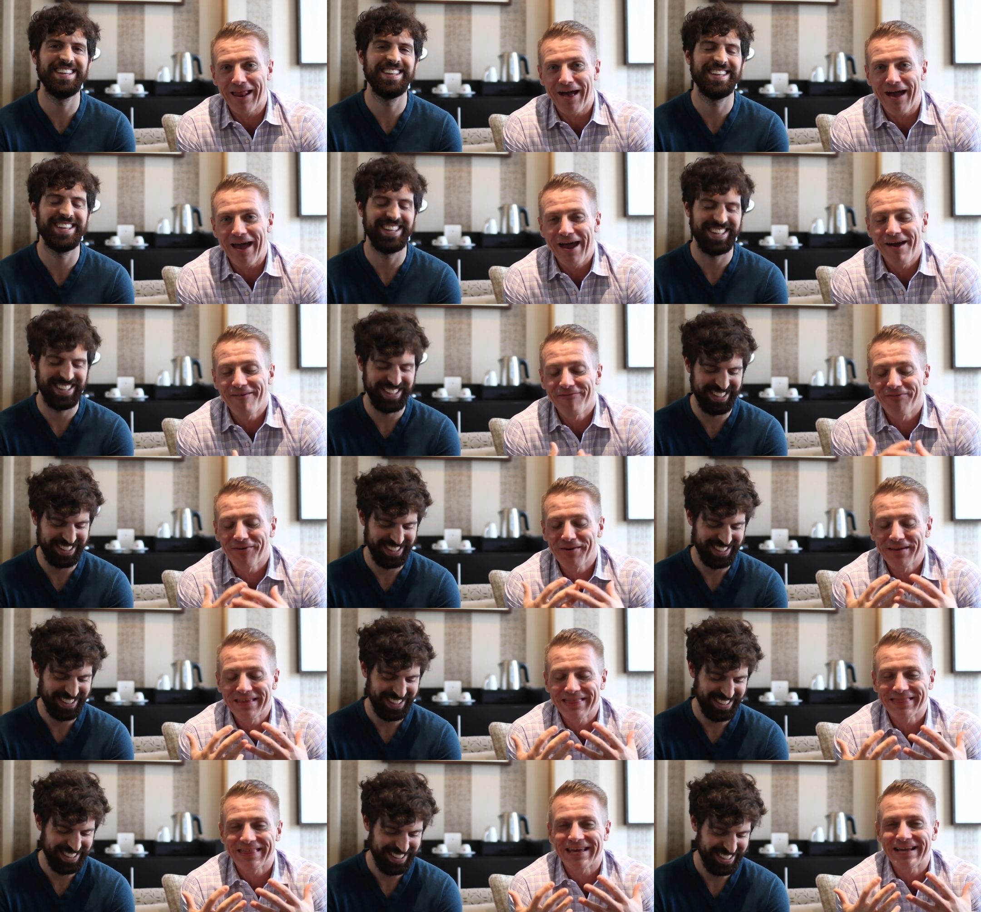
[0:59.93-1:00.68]
Speaker 1: and
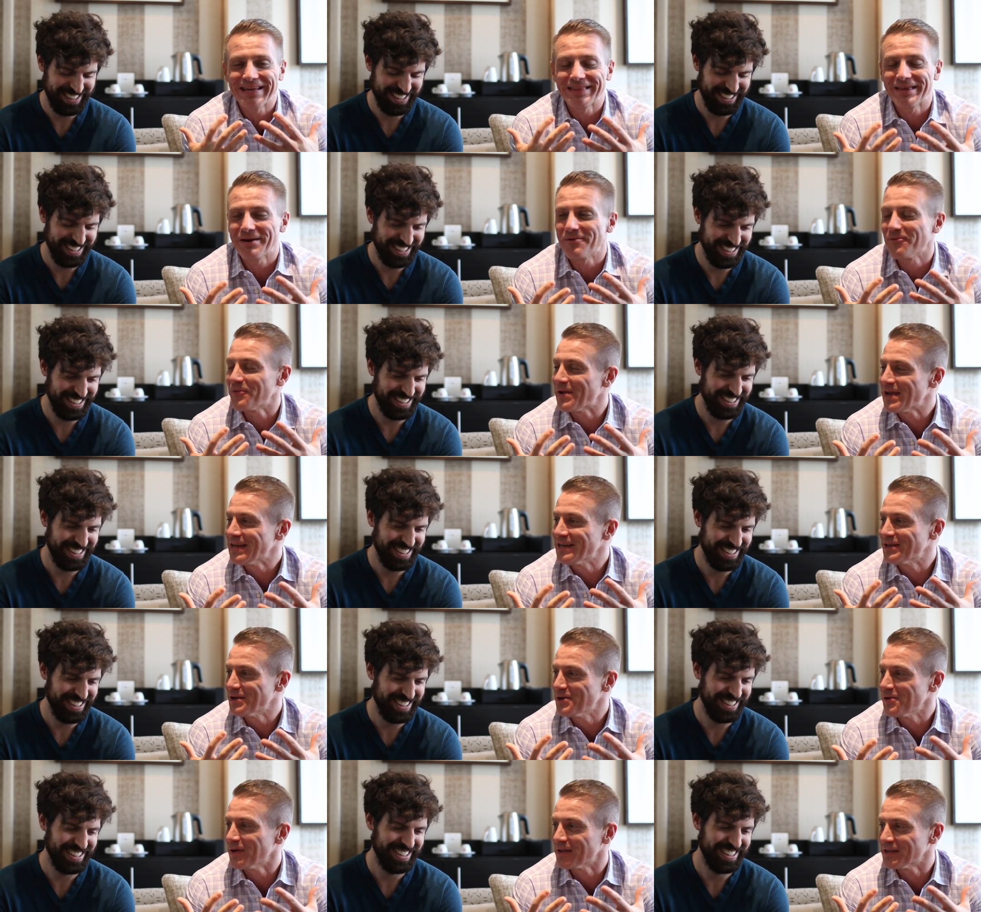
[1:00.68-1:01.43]
everything that
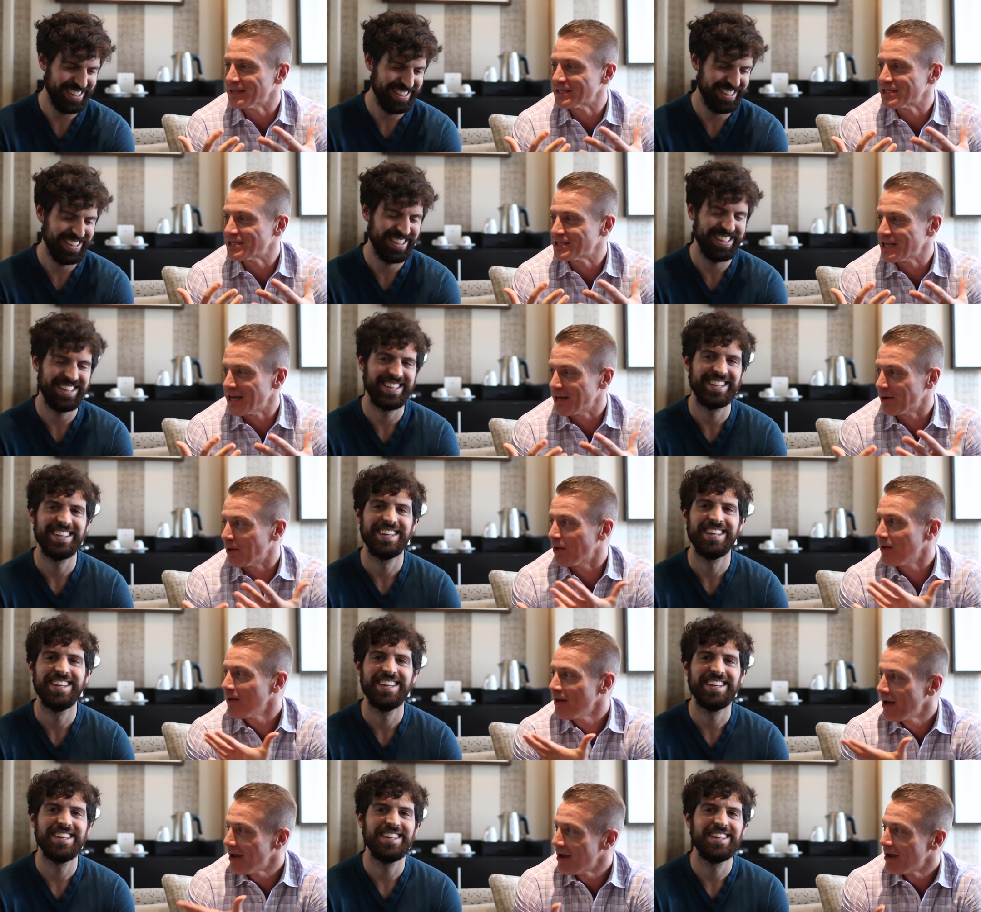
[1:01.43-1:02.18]
we do on this
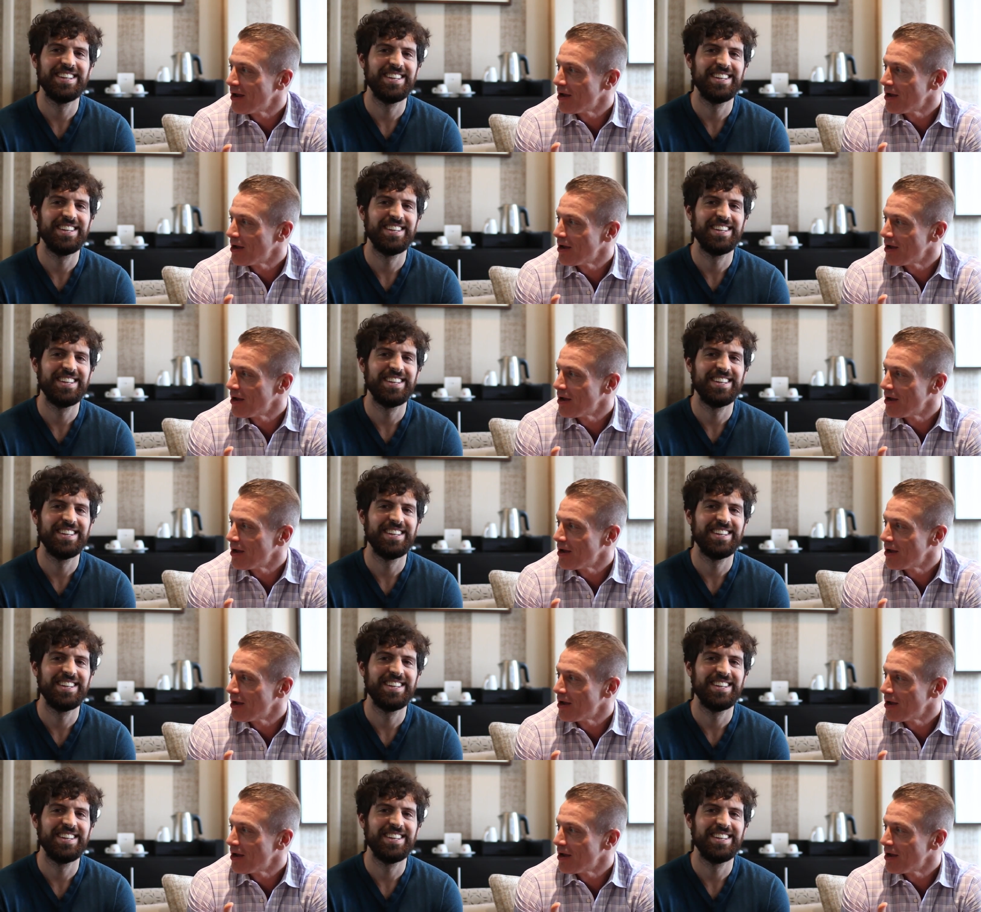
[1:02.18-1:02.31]
channel,